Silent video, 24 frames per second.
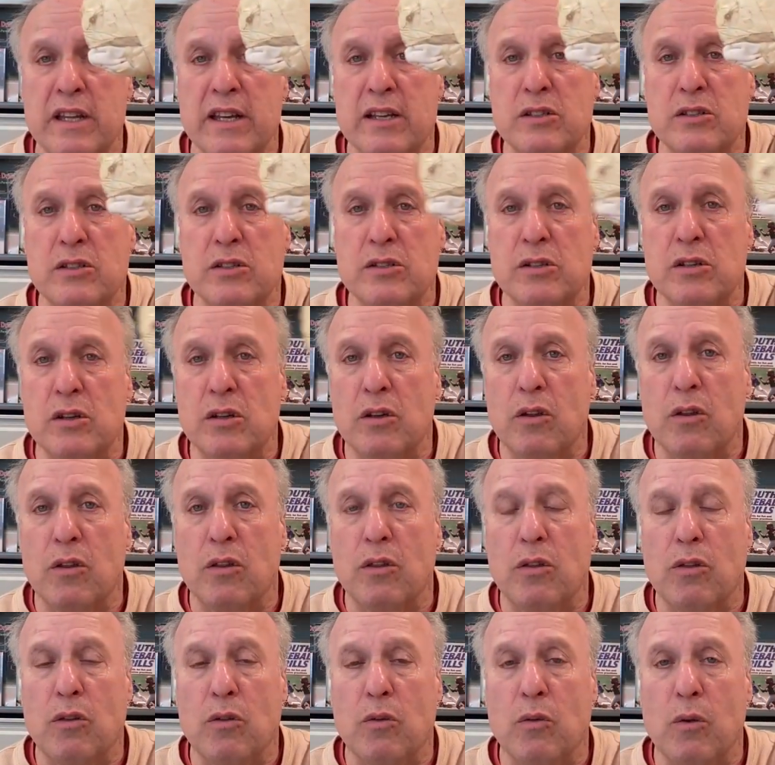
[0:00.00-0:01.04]
this
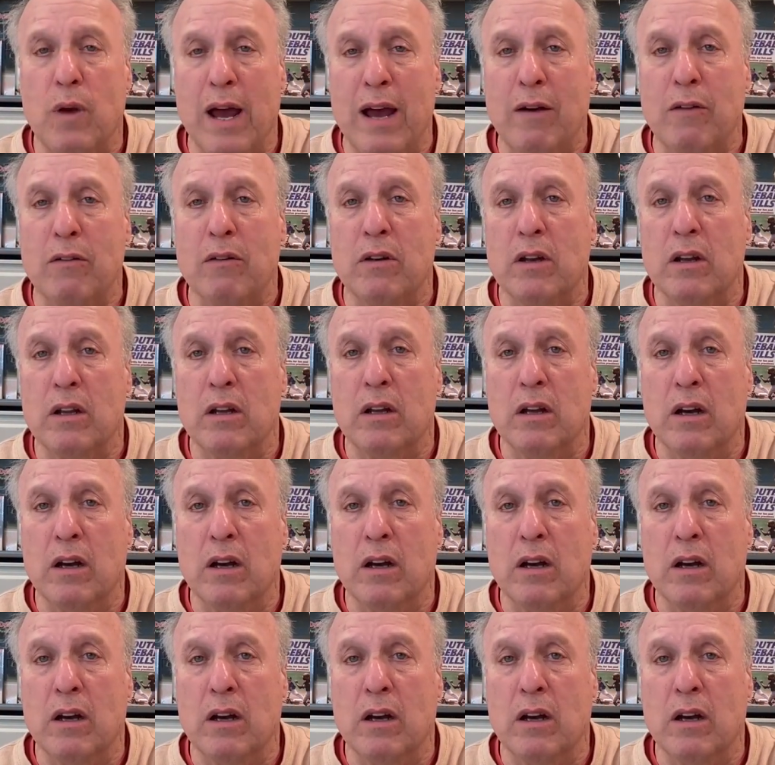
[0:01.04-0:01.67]
throughout